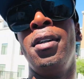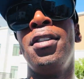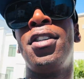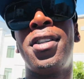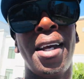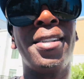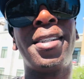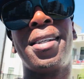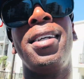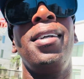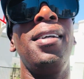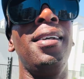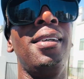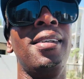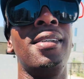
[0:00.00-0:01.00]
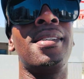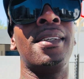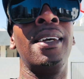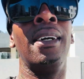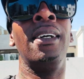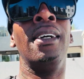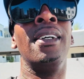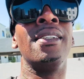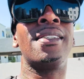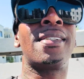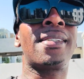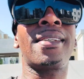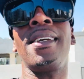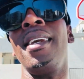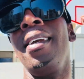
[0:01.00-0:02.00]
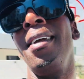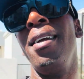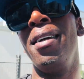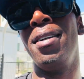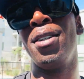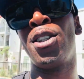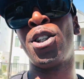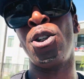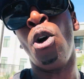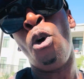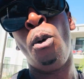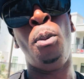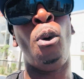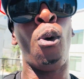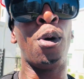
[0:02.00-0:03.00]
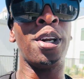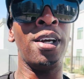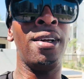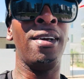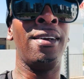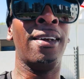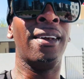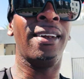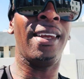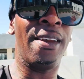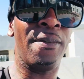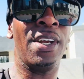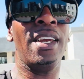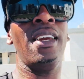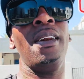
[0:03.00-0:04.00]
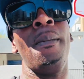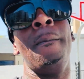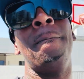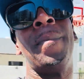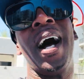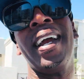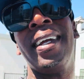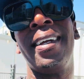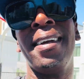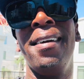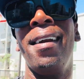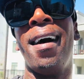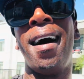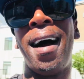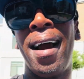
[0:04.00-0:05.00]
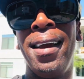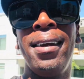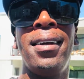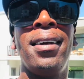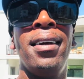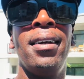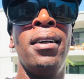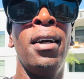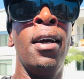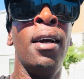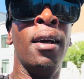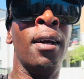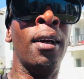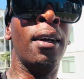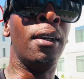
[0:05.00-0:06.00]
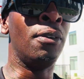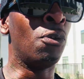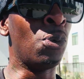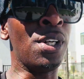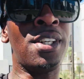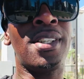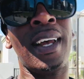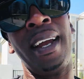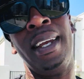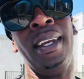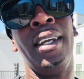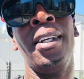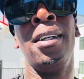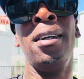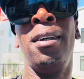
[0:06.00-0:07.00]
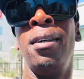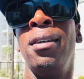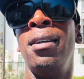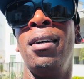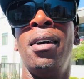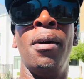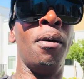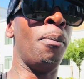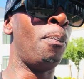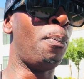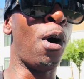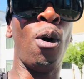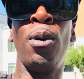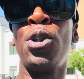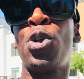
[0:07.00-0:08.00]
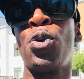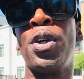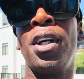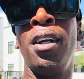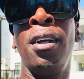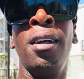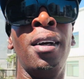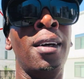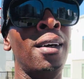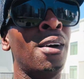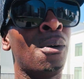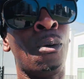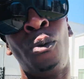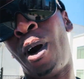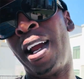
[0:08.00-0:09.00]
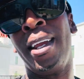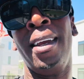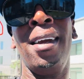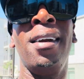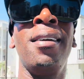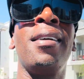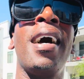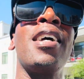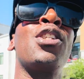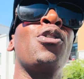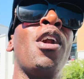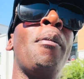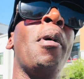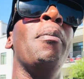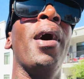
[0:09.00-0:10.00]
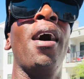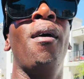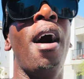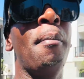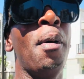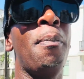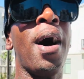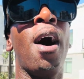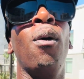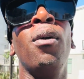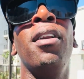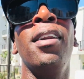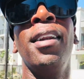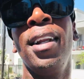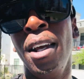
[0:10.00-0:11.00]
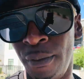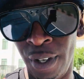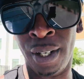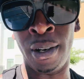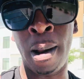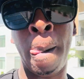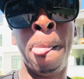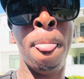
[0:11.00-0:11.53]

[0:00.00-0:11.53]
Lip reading: Jet skis, skiing, snowboarding, living, biking, hiking, reciting, poetry, writing. That's what I'm about. I'm about living.